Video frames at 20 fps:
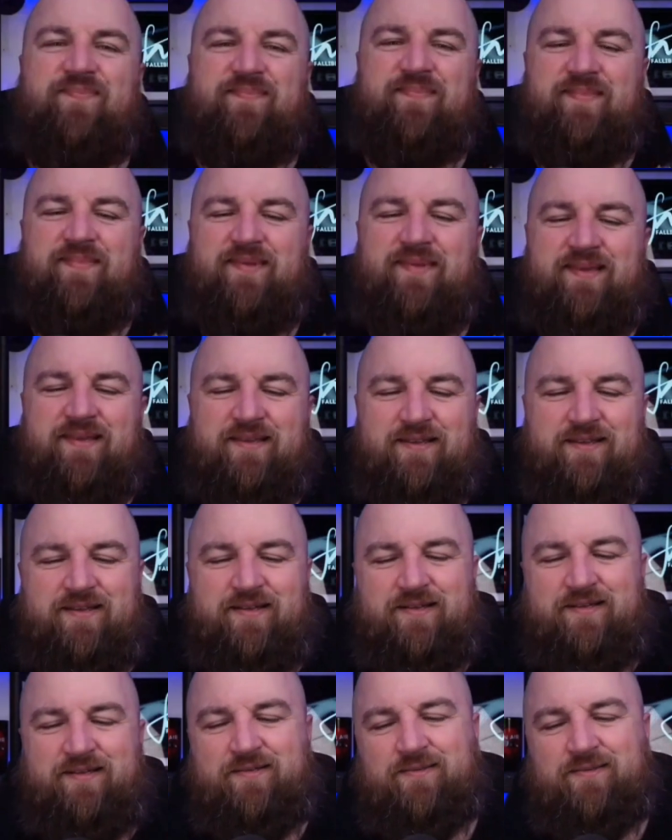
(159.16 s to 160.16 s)

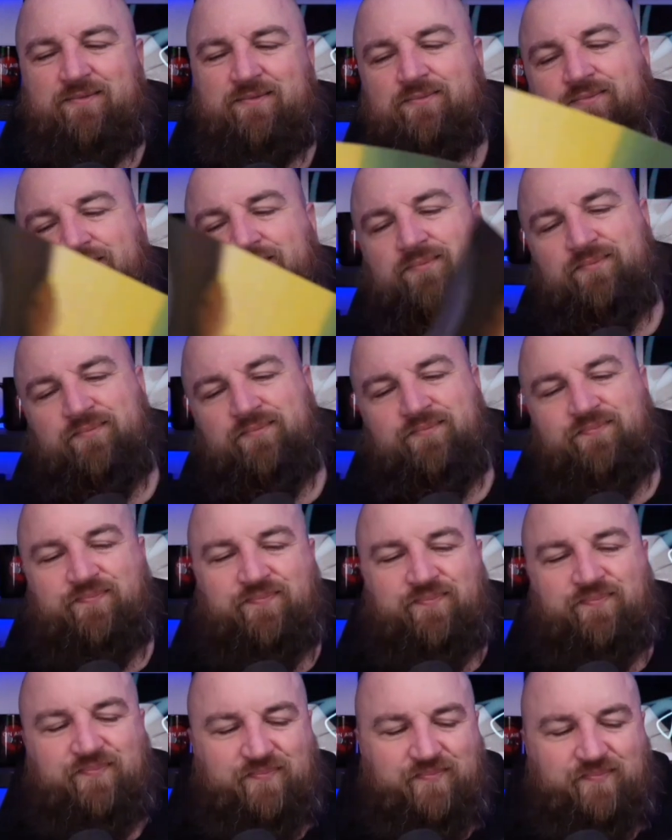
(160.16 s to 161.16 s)

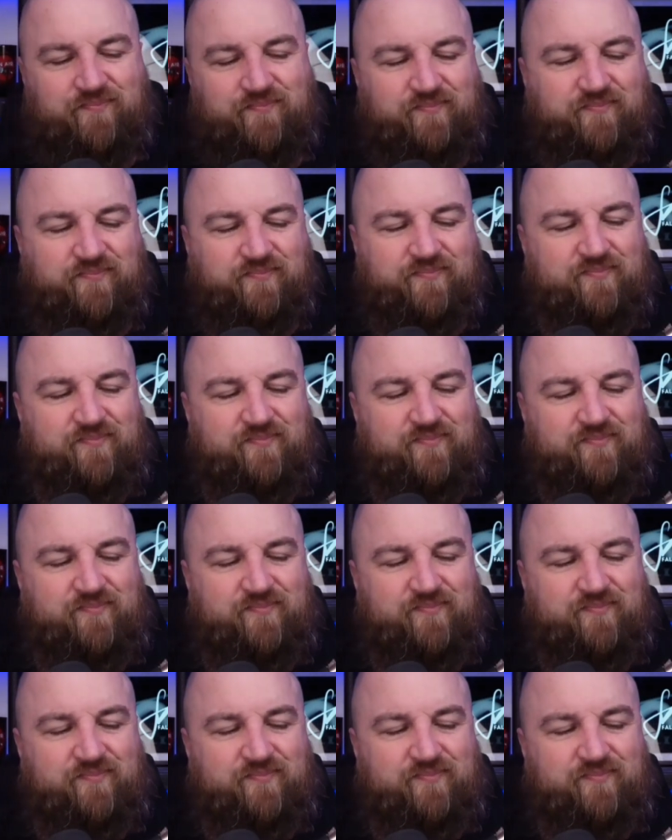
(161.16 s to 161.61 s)
(silence)